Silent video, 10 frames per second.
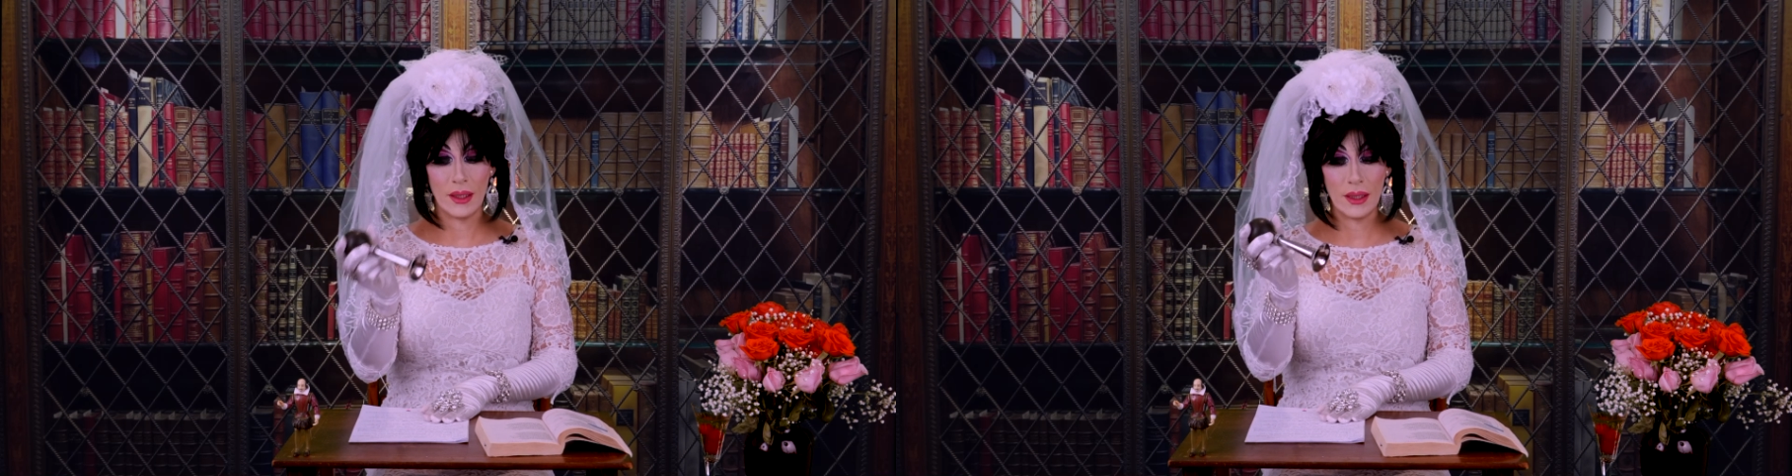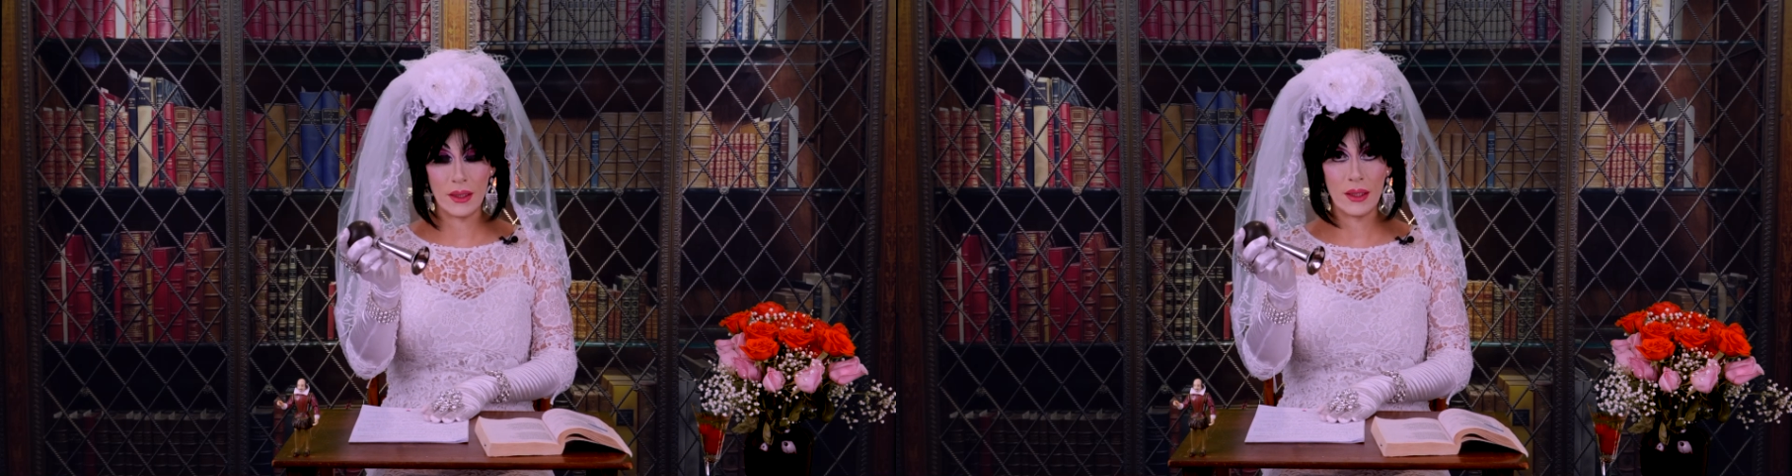
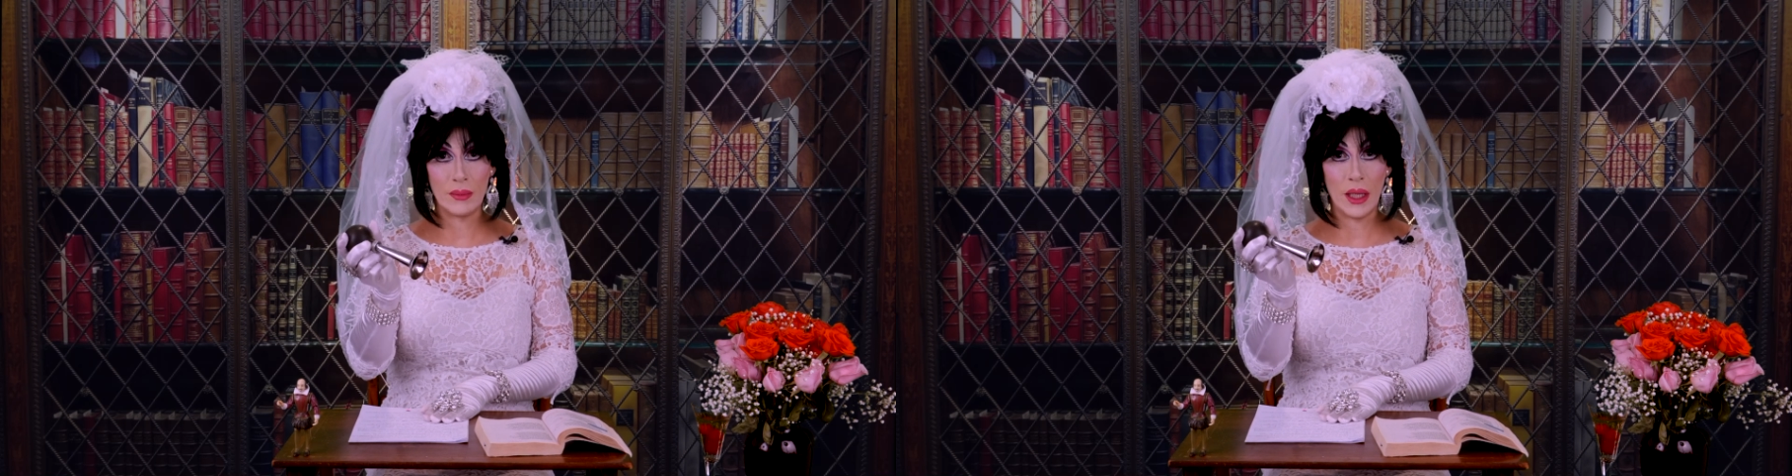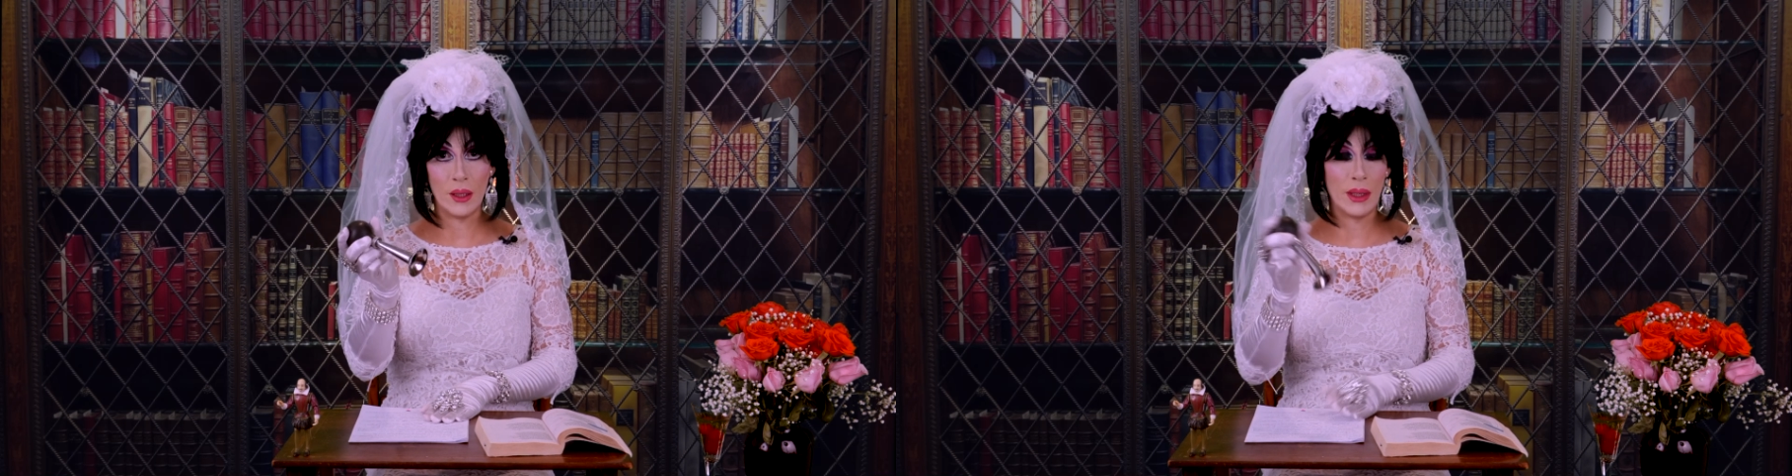This is
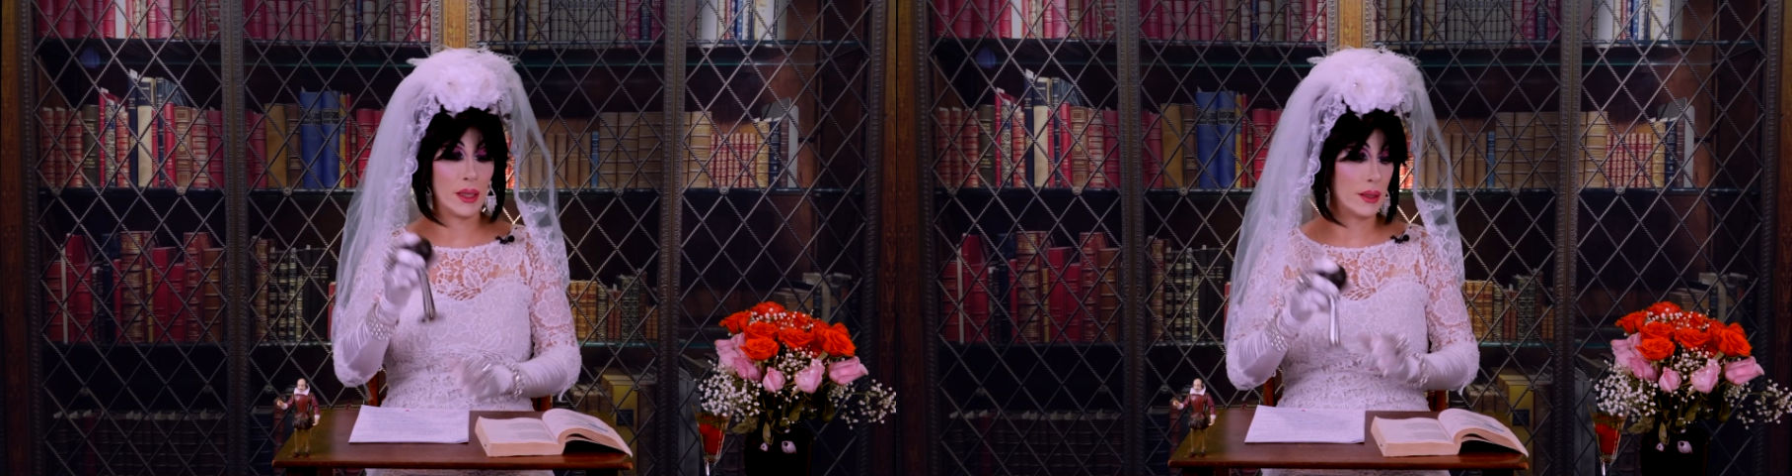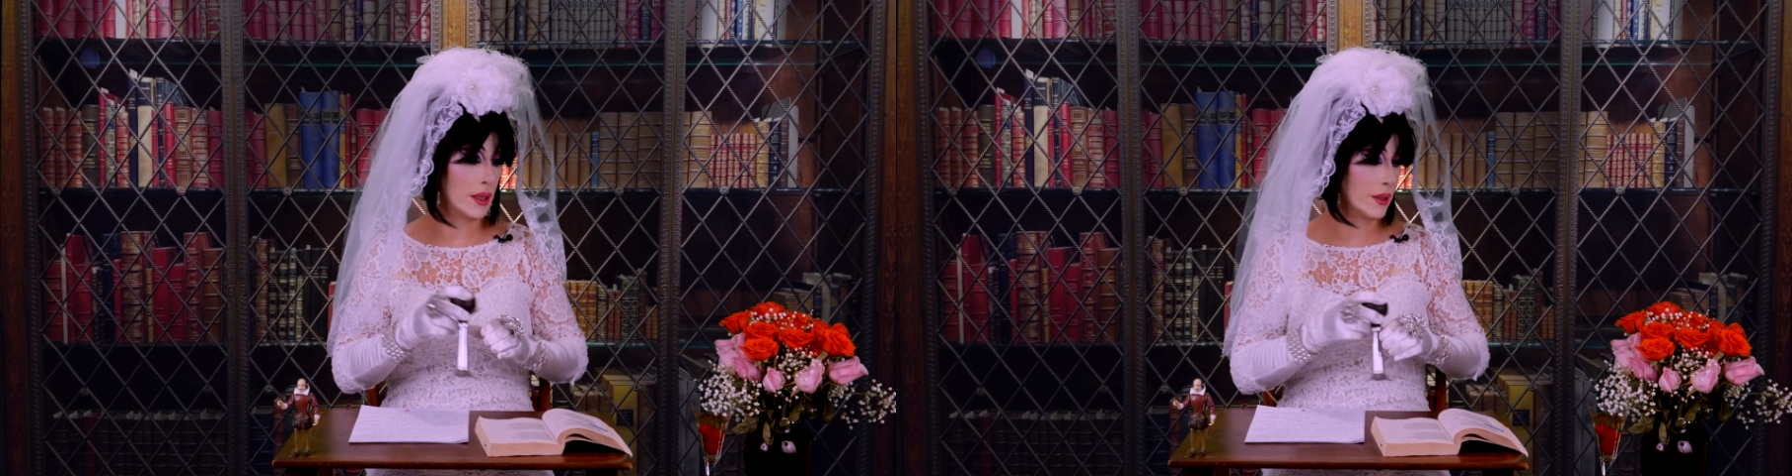
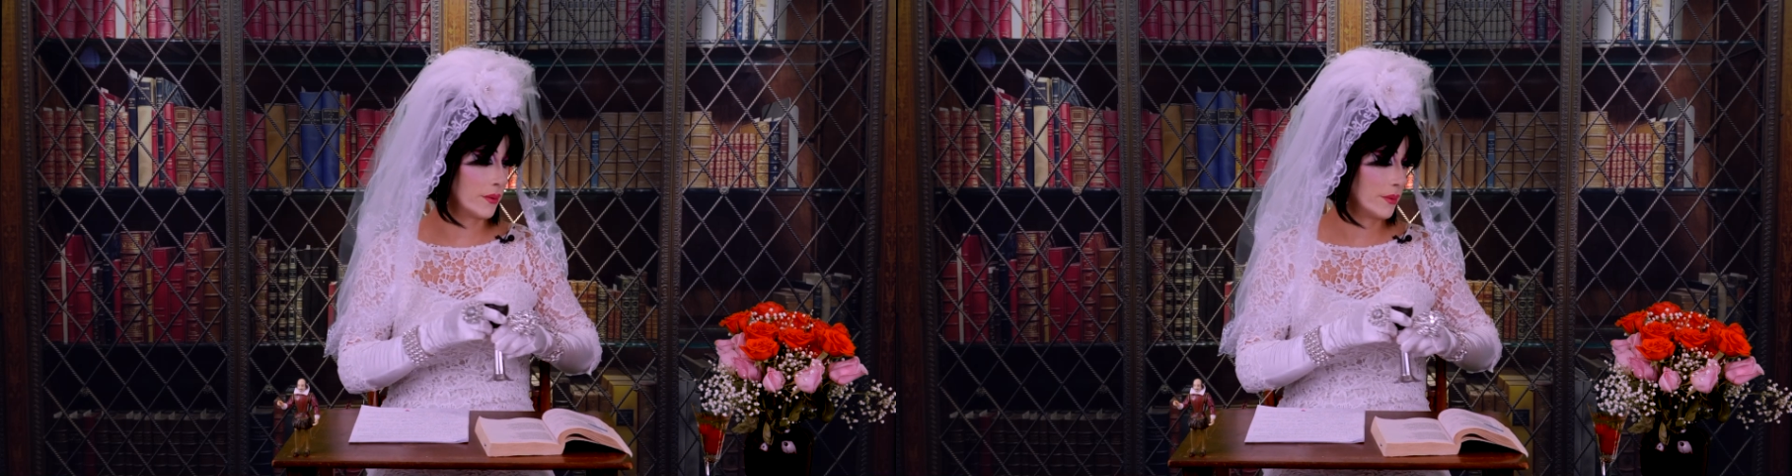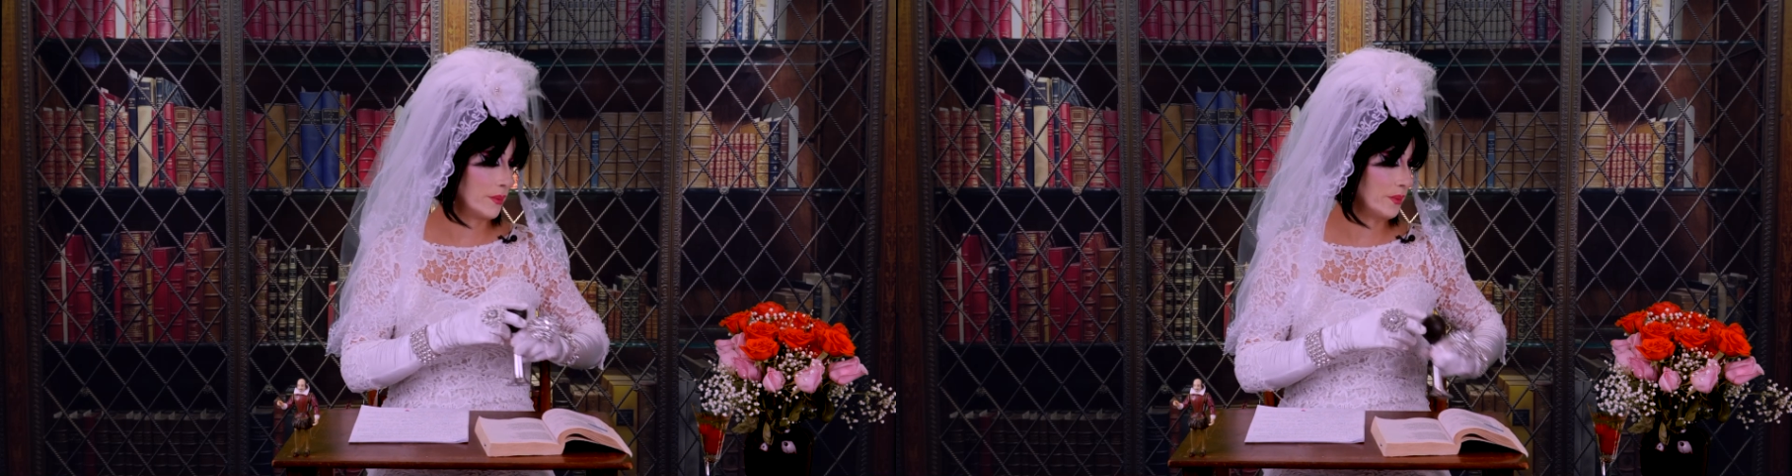male-male love.